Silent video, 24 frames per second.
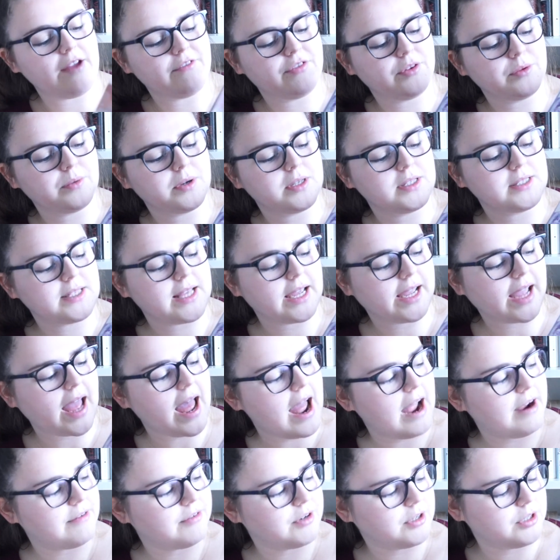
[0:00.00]
everyone's like
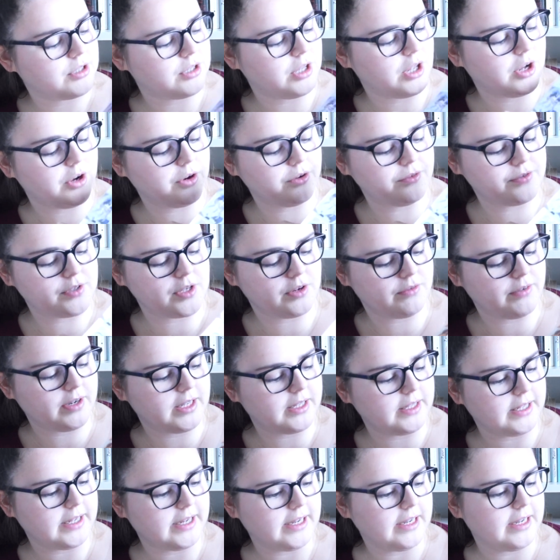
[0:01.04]
hair and clothes are
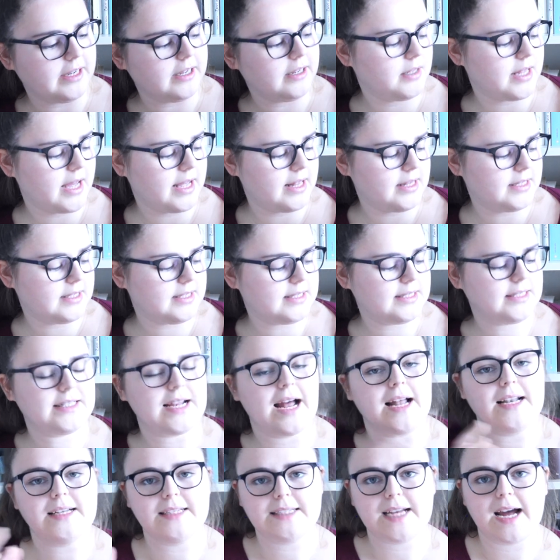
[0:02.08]
really like
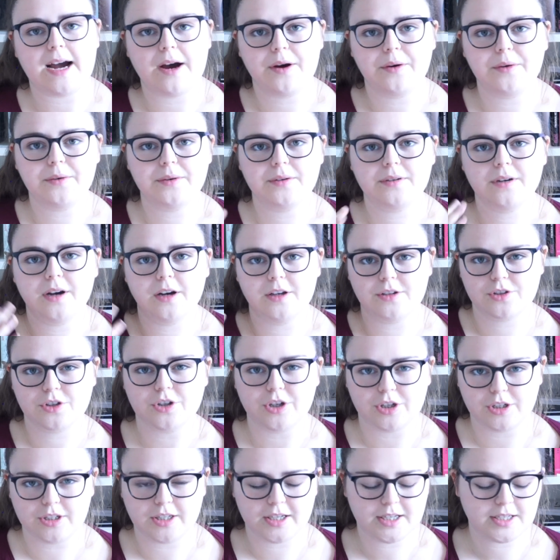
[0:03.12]
stand out as
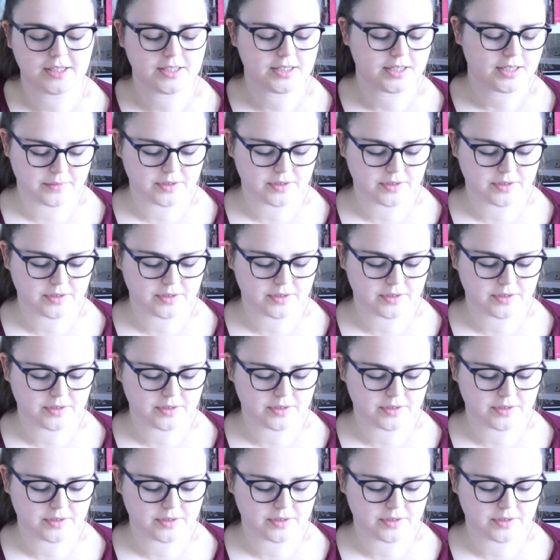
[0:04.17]
colored